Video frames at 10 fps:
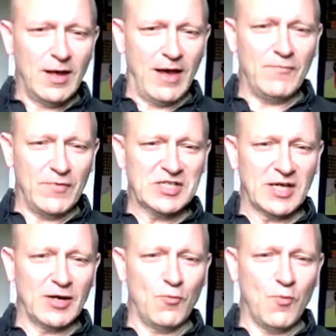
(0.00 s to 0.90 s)
every
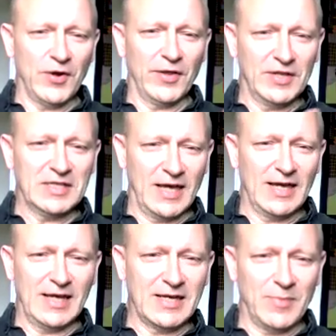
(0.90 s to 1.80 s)
single one of the
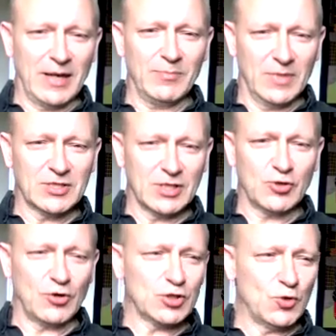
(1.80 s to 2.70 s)
daily commitments
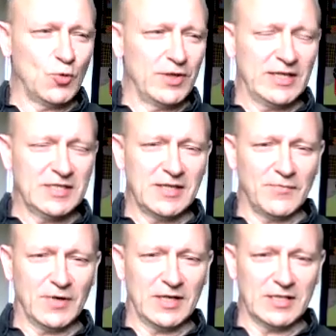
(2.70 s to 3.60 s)
across all of these
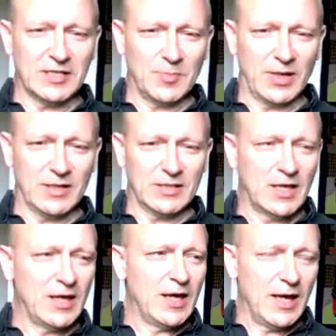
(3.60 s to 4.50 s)
different disciplines.
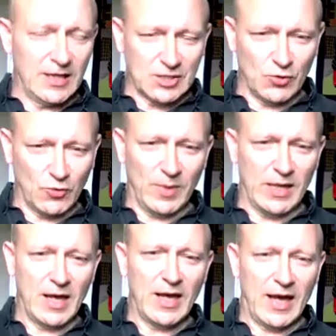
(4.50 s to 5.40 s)
It took
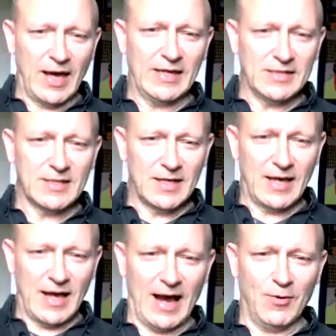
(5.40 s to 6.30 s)
me 8
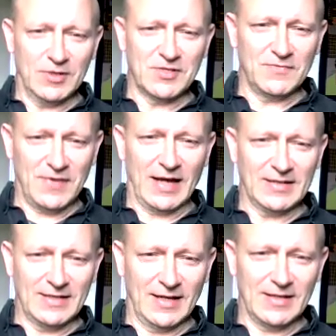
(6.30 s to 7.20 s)
hours of that
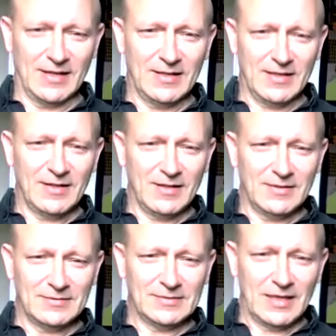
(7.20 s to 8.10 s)
day.
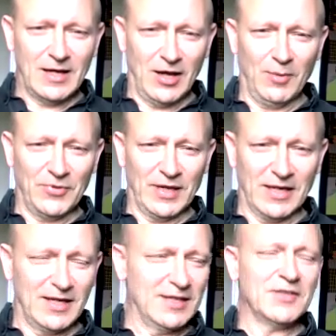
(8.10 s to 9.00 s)
And I'm
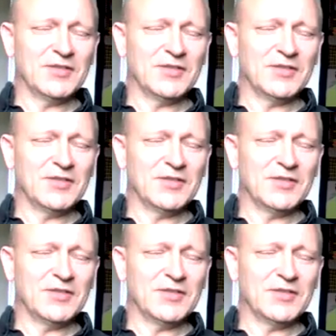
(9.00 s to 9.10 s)
thinking,